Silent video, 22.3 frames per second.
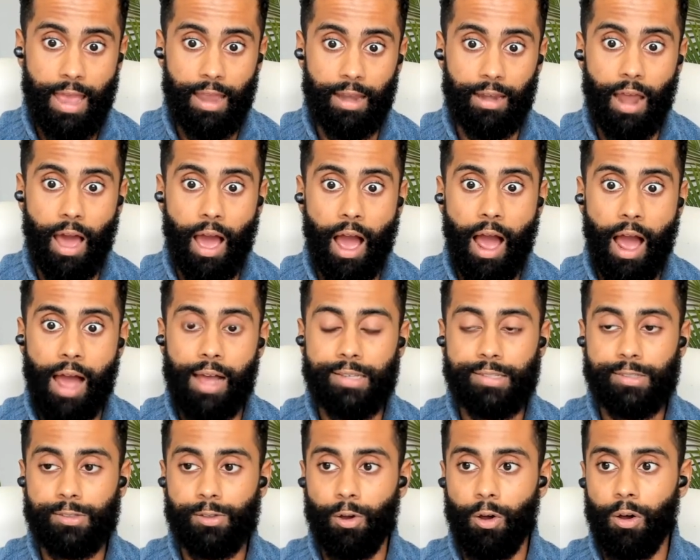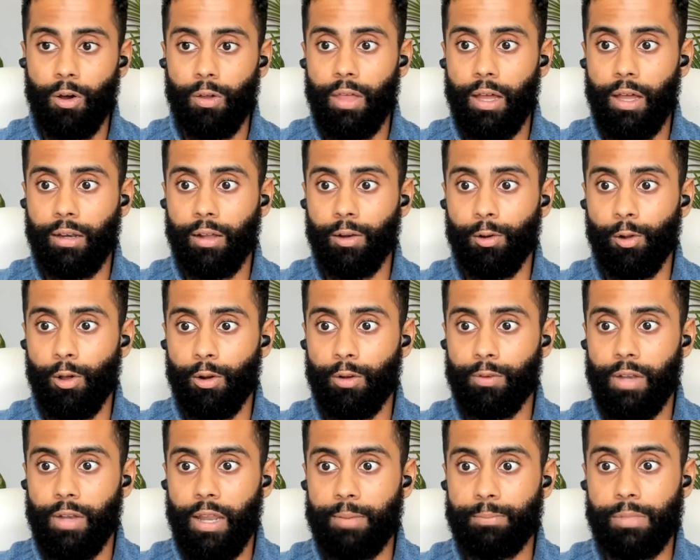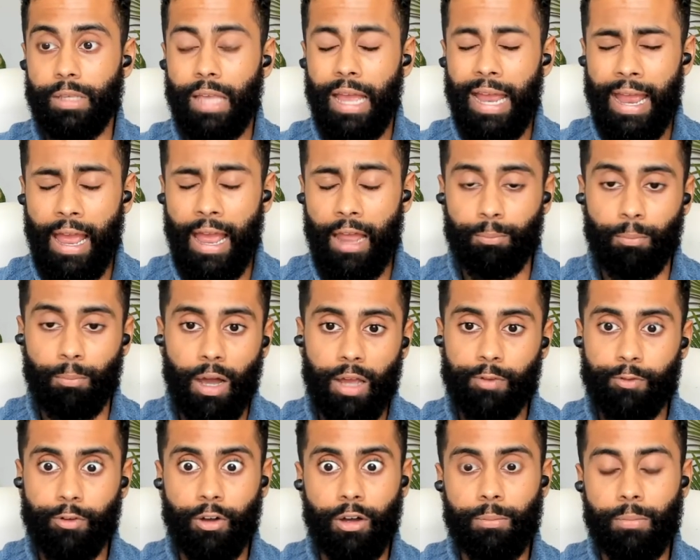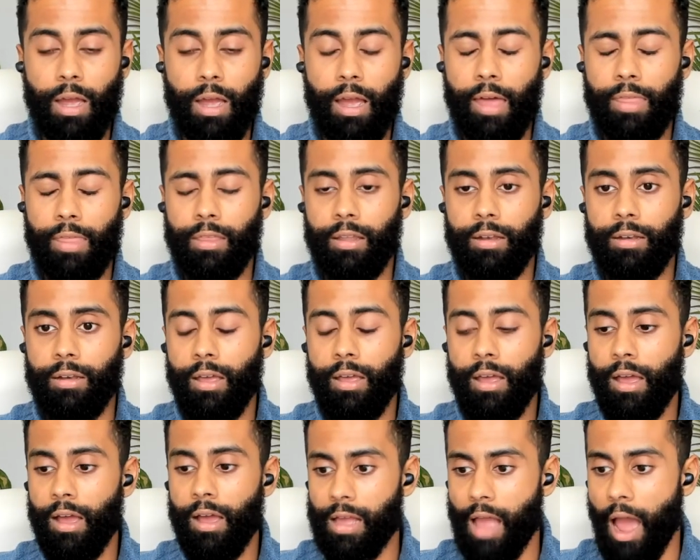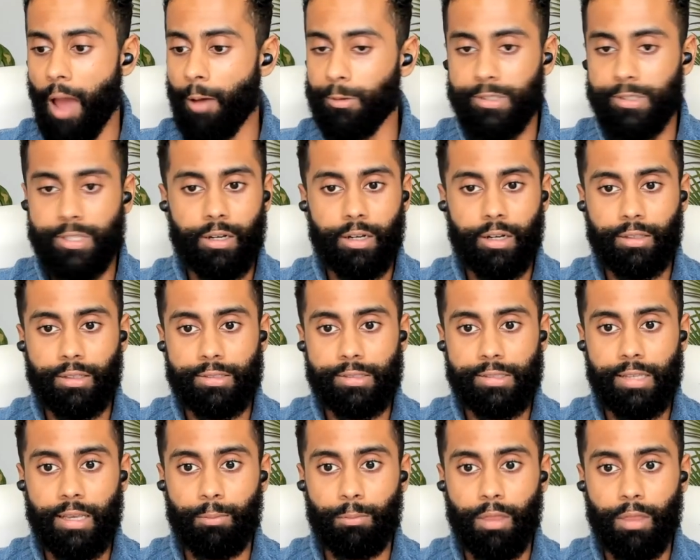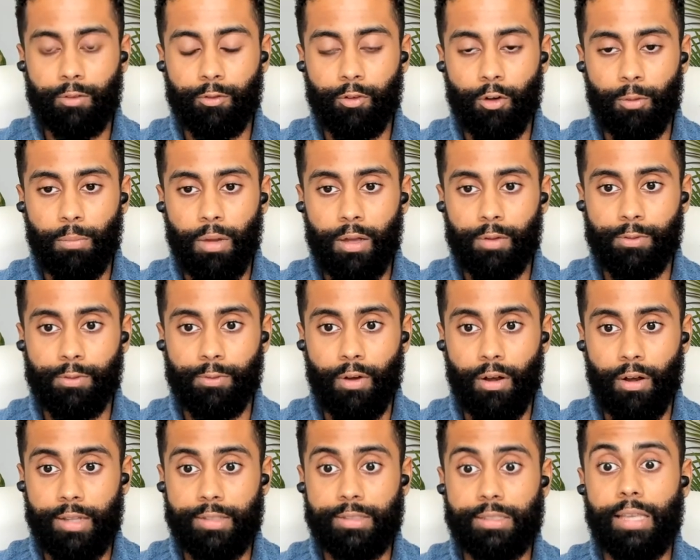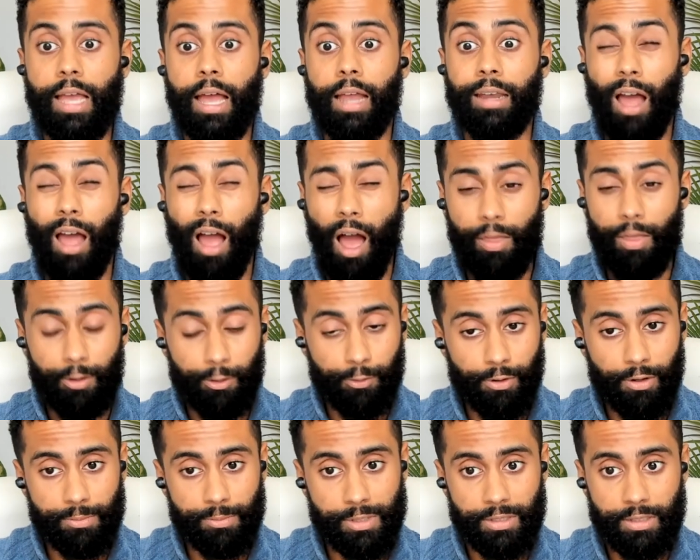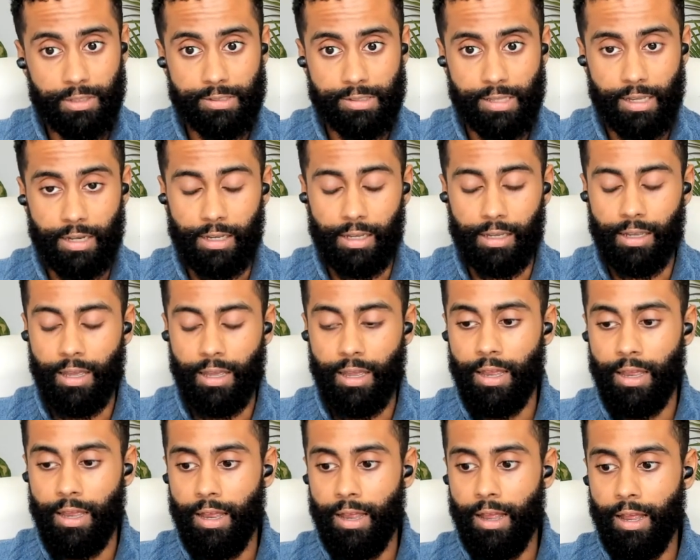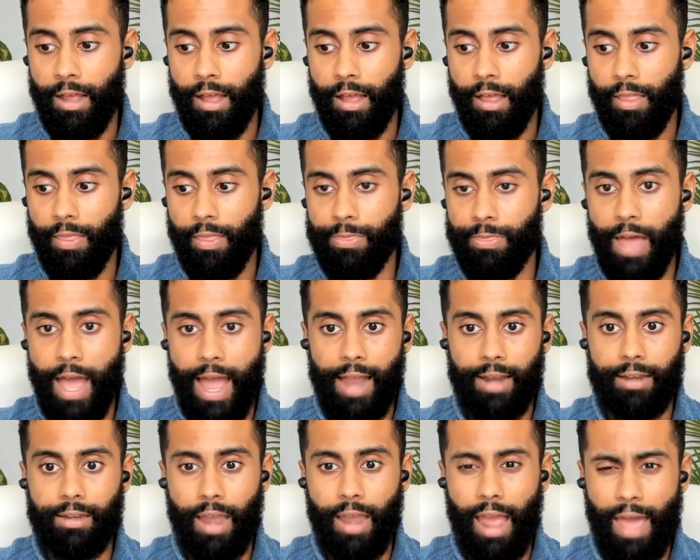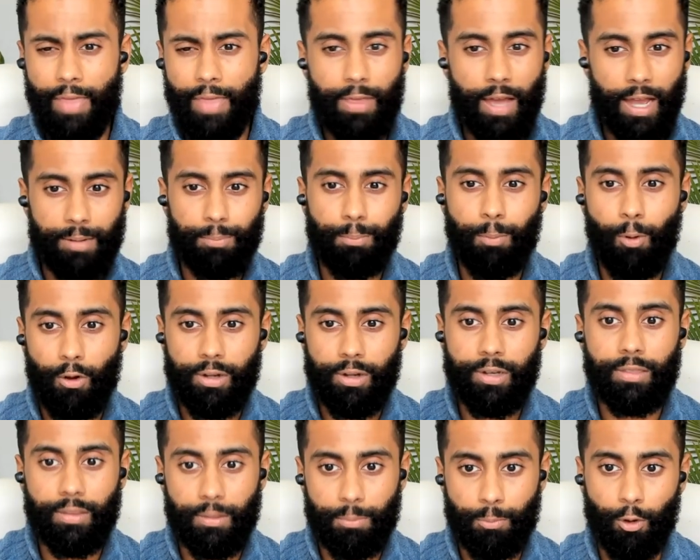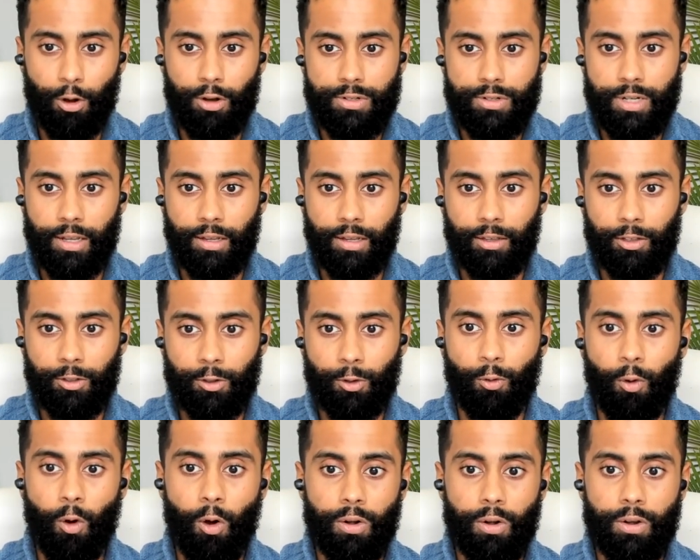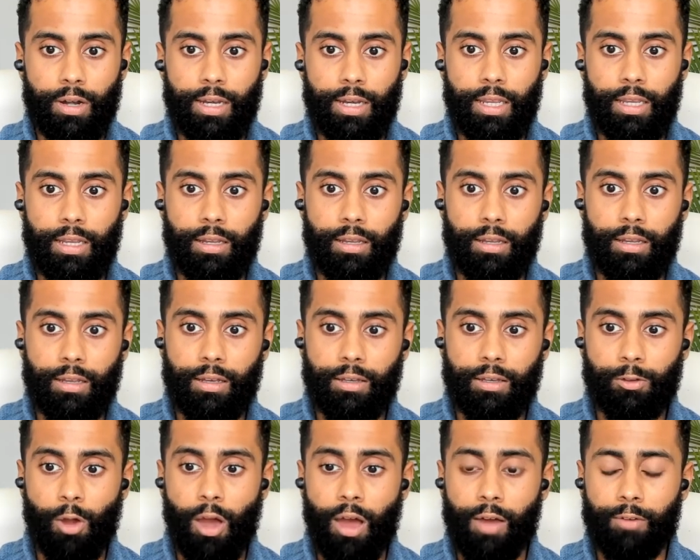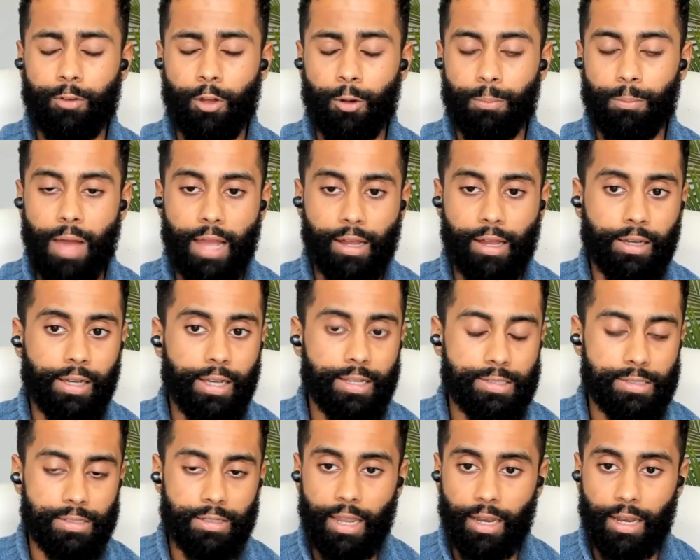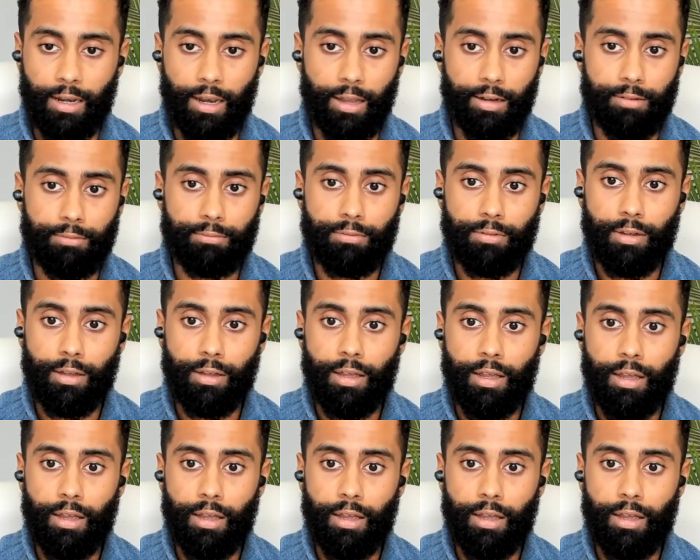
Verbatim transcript: And I saw that a lot of times at my firm, and then I was hearing the same thing from my friends at other firms in the city that at that point in the project, you're already, you have your back against a deadline